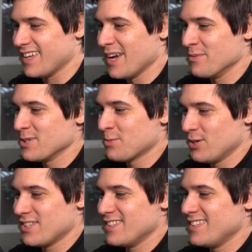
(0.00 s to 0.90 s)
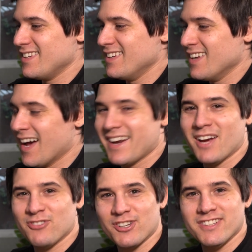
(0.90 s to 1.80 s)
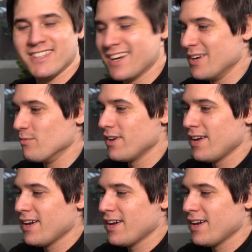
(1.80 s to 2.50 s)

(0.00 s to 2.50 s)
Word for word: Damn, this person did not have a good time.